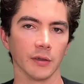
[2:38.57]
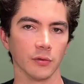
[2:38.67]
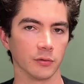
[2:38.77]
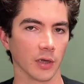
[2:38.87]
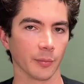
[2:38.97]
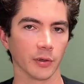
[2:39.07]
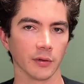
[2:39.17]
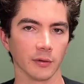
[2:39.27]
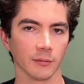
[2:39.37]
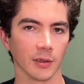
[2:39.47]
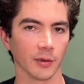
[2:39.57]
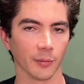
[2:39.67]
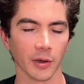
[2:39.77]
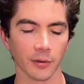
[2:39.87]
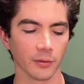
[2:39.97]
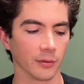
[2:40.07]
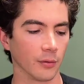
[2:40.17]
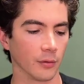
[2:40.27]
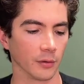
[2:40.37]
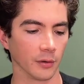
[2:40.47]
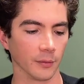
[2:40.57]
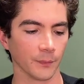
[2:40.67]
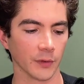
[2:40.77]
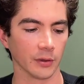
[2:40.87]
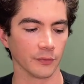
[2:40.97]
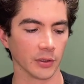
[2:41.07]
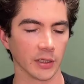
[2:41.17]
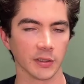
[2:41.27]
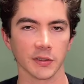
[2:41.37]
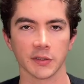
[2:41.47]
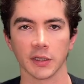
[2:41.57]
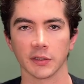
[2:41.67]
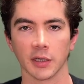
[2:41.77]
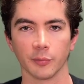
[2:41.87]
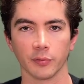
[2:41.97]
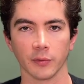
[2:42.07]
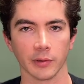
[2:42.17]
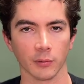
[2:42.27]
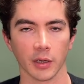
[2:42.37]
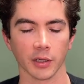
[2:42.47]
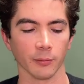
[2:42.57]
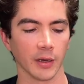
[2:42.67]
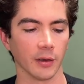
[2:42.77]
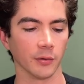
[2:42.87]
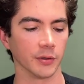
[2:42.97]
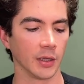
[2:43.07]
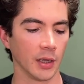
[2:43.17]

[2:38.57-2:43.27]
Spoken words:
If you drop it in a puddle, or if you're getting dust kicked up or you're walking around,